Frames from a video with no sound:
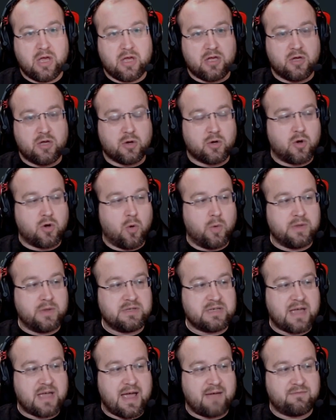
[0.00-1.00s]
you're going
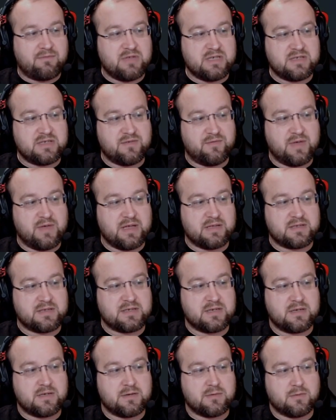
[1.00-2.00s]
to have these
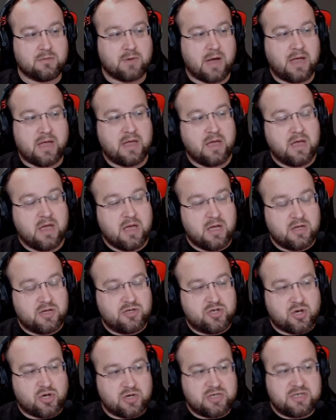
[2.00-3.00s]
events, right?
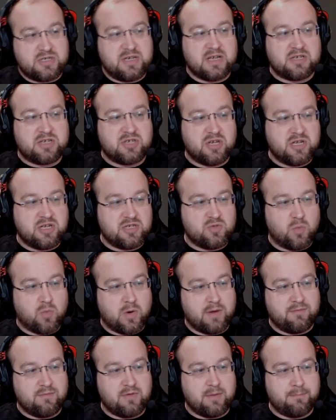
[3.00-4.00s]
Jurisdiction is
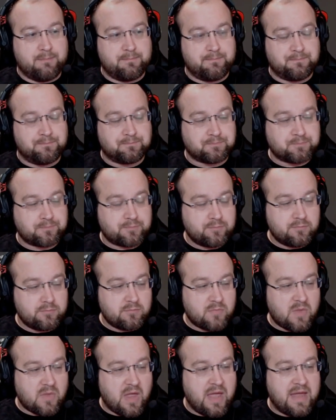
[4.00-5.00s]
one of them.
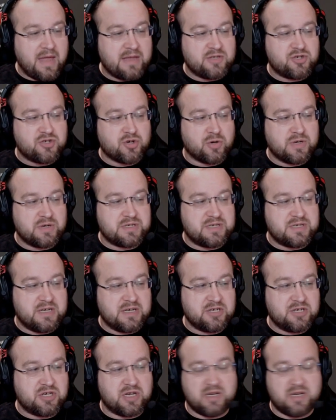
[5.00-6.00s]
And
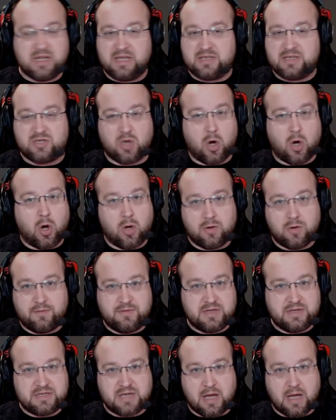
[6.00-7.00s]
jurisdiction is all of
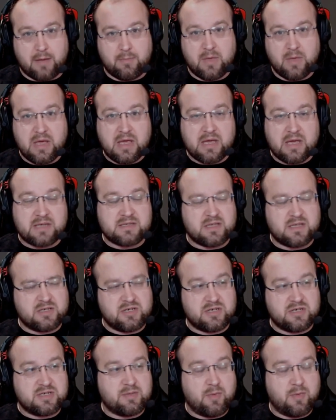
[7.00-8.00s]
the time. It's not
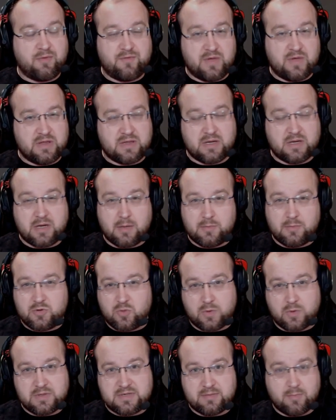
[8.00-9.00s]
just some event that comes
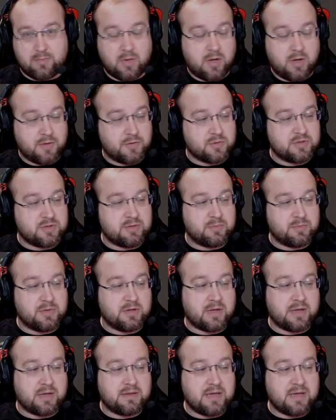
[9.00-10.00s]
once a month or something
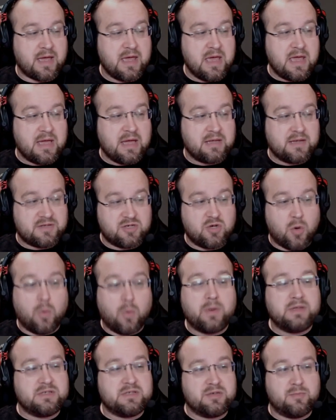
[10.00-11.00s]
like that. It's
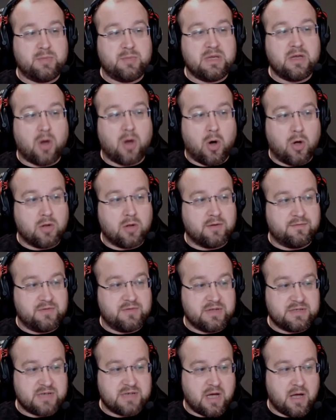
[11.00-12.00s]
going to be all of
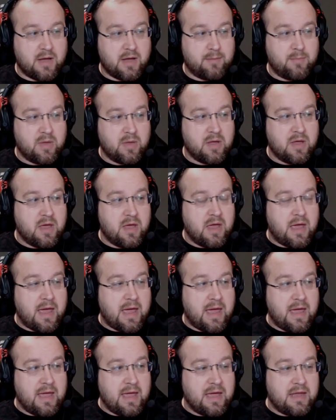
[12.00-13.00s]
the time.
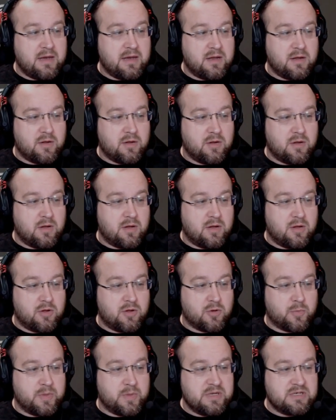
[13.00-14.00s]
And
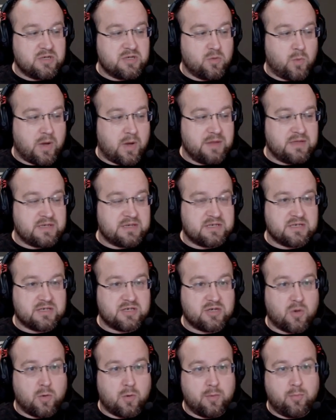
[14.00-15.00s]
the reason why this is
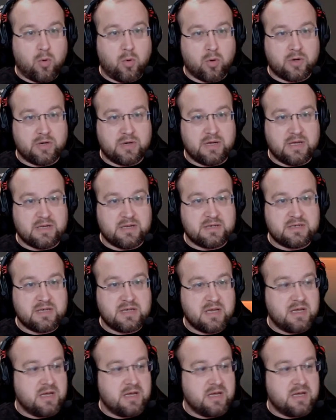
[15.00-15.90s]
so important is,